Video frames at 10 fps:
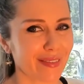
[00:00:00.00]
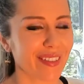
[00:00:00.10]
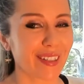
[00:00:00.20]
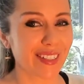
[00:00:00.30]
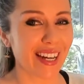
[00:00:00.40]

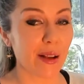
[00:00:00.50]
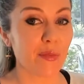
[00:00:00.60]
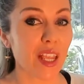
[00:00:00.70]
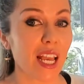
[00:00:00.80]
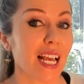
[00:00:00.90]
okay?
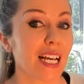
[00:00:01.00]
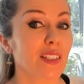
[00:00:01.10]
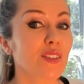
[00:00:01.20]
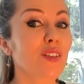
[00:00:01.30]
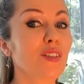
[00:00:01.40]

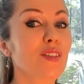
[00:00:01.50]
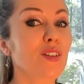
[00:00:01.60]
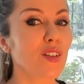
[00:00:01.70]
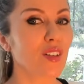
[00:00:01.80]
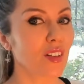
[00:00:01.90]
The
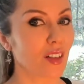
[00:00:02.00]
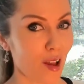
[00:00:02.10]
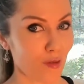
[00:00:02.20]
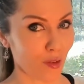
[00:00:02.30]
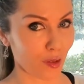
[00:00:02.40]
third
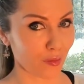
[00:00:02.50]
level,